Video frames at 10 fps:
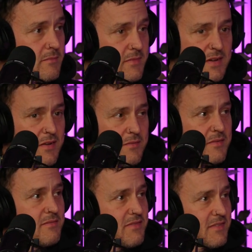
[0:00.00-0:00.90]
No,
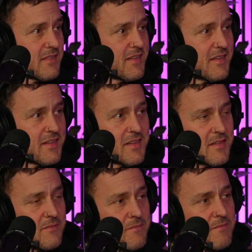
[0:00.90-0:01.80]
absolutely not. No, I
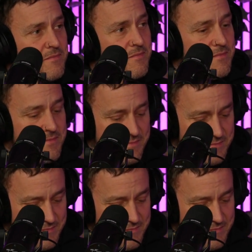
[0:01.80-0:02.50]
mean, and a